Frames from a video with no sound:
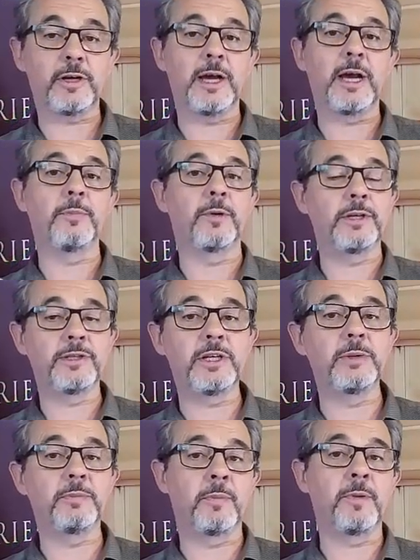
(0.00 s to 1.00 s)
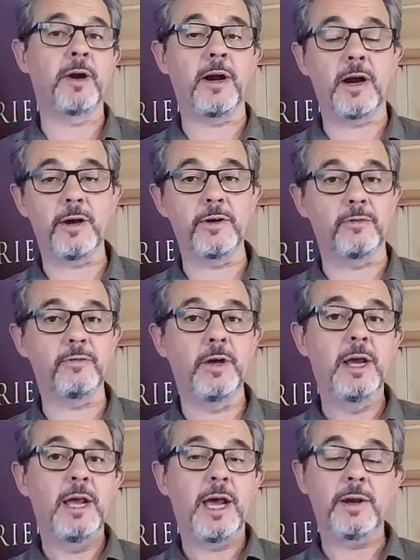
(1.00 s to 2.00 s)
I had, but I didn't prepare hard enough.
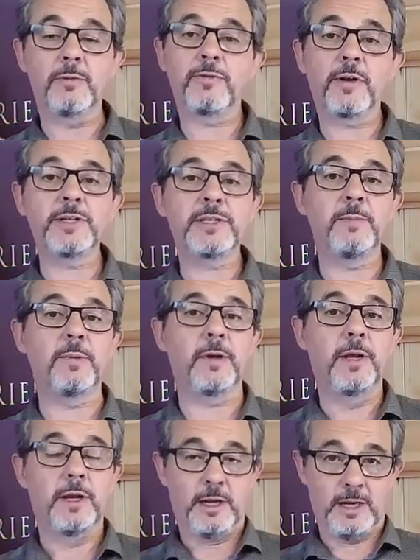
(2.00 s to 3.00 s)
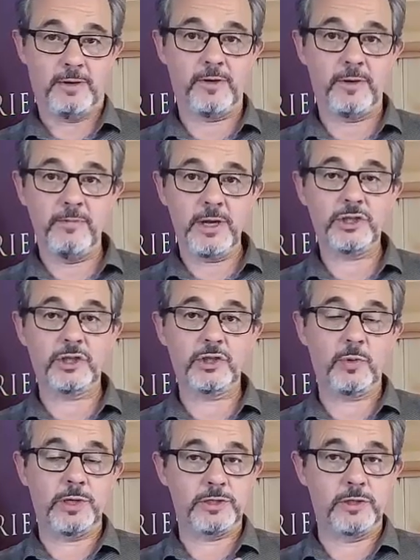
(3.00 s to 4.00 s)
And it was very simple. If I'd measured
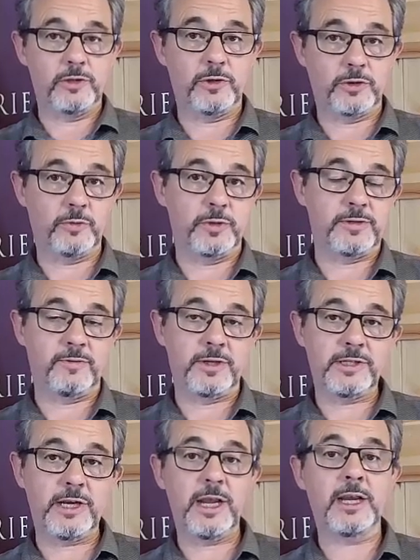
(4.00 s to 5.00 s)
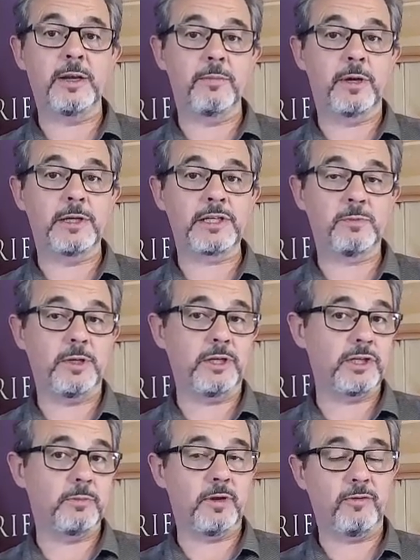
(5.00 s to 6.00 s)
twice and cut once, if I'd taken my
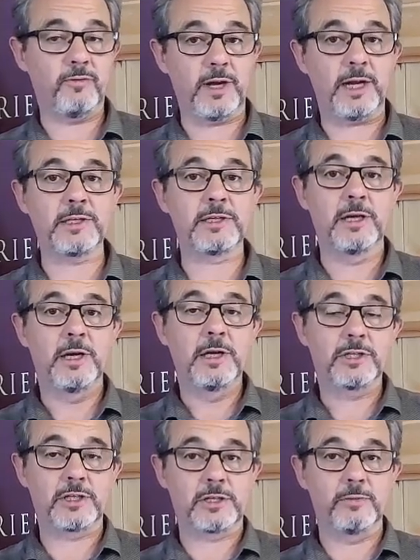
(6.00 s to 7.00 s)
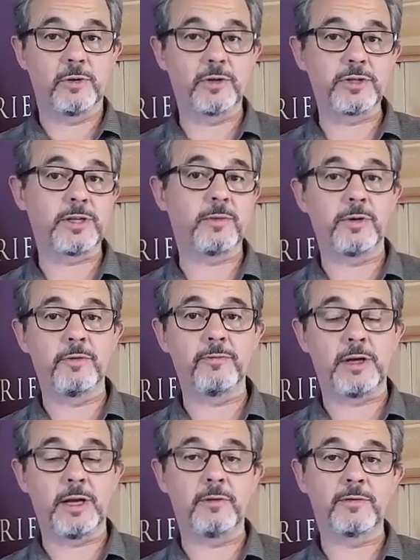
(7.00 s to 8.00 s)
speech and my facts to some others that were
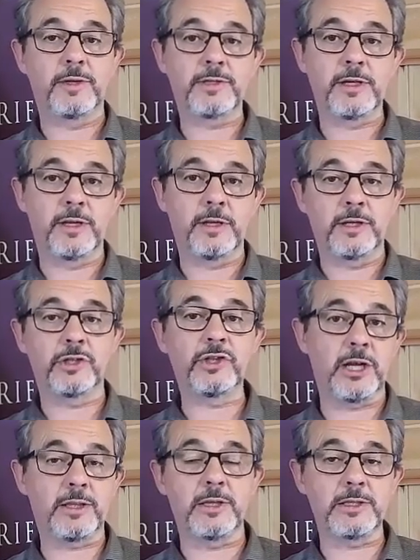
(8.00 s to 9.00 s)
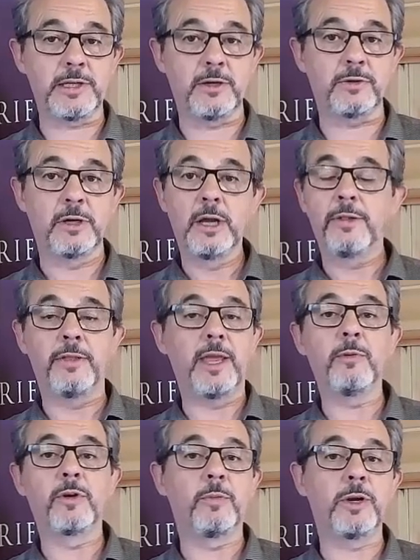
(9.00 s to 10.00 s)
involved and said, here, check this out,
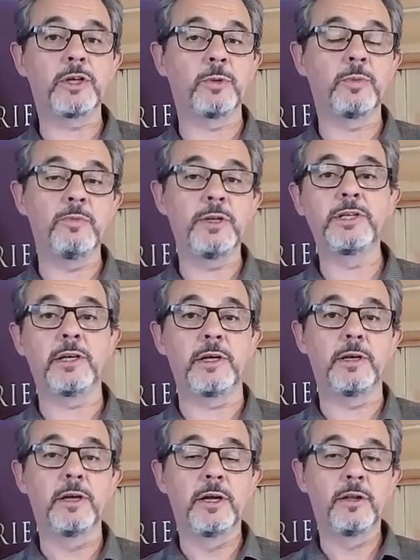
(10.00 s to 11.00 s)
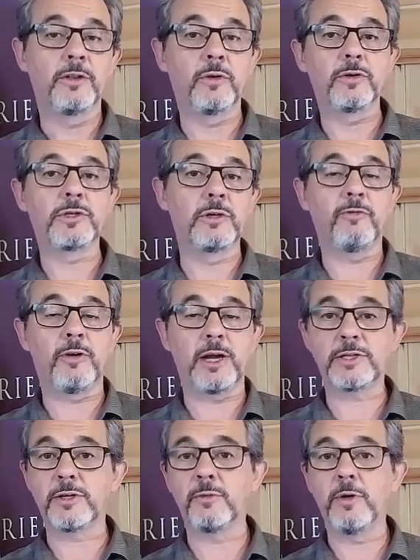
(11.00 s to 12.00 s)
they would have picked up immediately. Those two
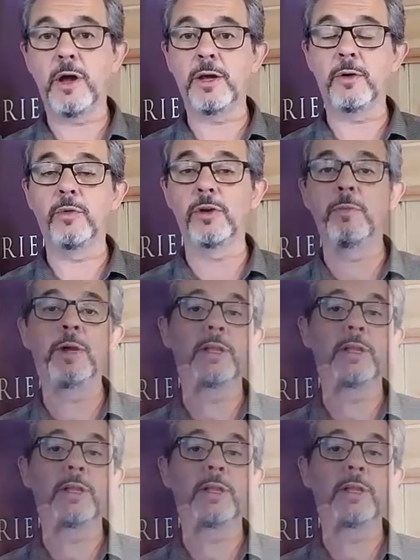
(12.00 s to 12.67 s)
facts are wrong, and I wouldn't have